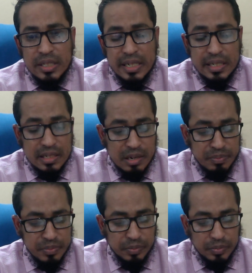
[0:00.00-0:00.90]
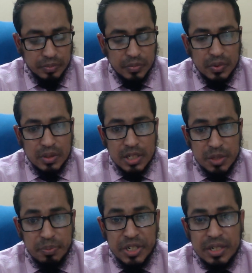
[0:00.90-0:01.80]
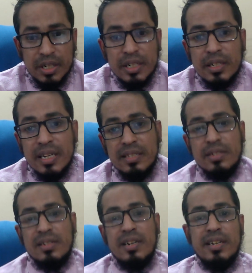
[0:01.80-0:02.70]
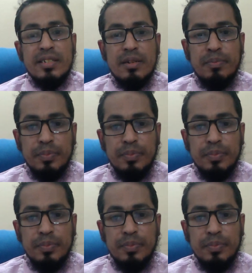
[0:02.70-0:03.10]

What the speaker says: exam, especially in case study exam.